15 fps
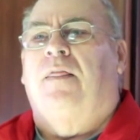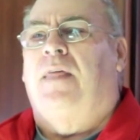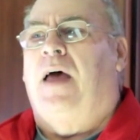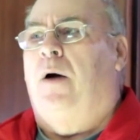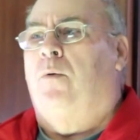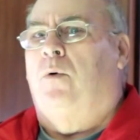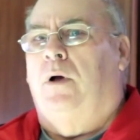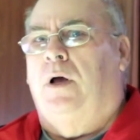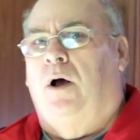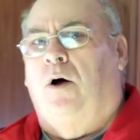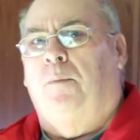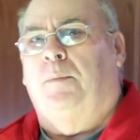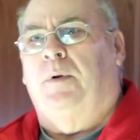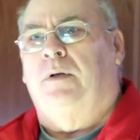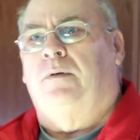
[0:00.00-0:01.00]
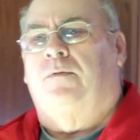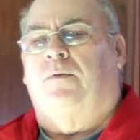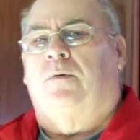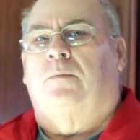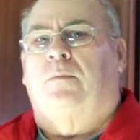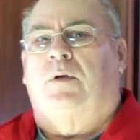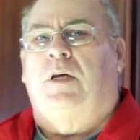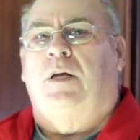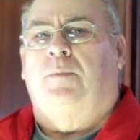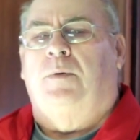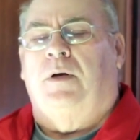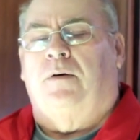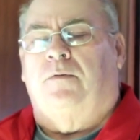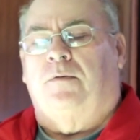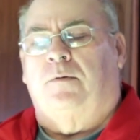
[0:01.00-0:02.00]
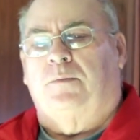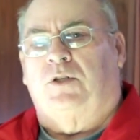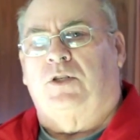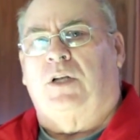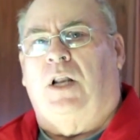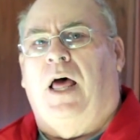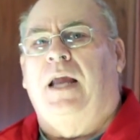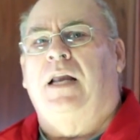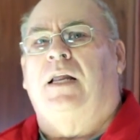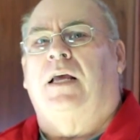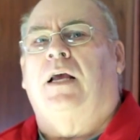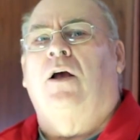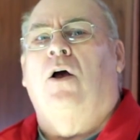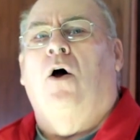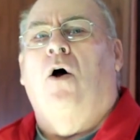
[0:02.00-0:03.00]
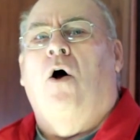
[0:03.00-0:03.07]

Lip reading: That will help it from keeping it from sliding